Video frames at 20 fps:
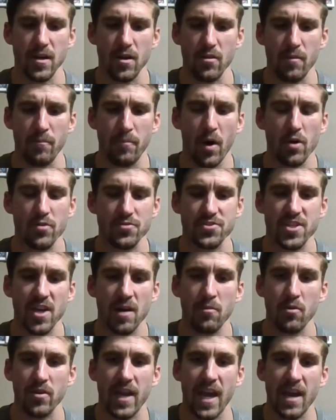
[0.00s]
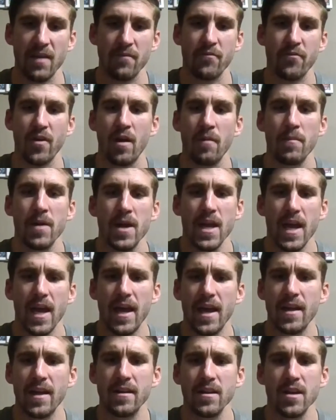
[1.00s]
post double came from.
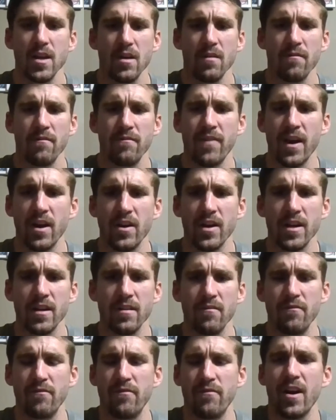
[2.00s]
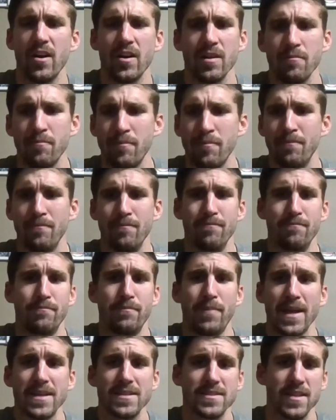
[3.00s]
And very, very
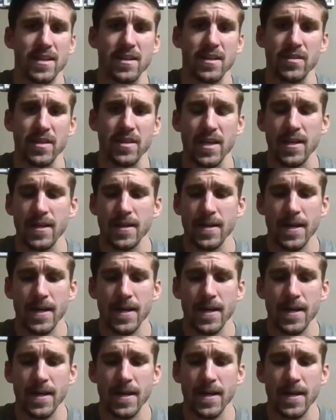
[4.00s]
basically,